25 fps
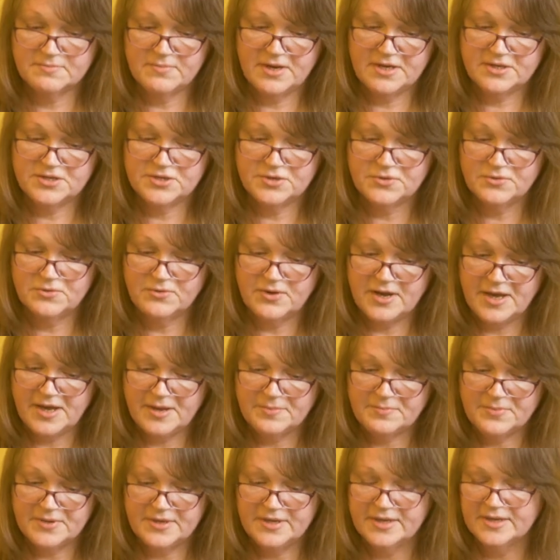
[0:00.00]
magical
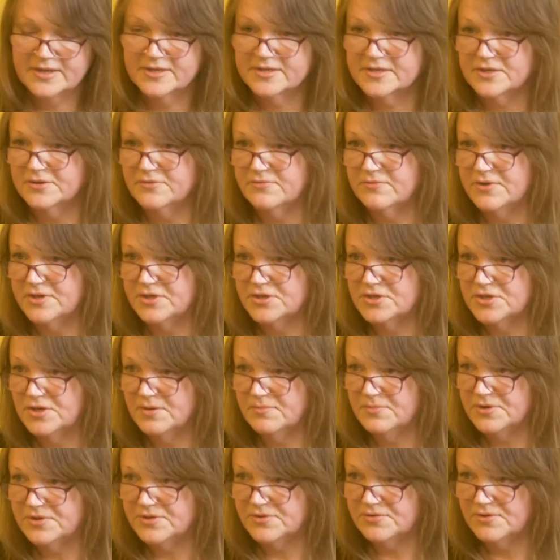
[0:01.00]
happenings and rich
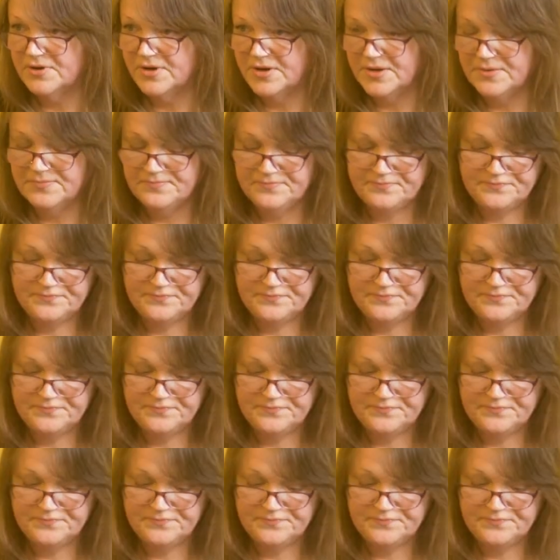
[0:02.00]
imagery.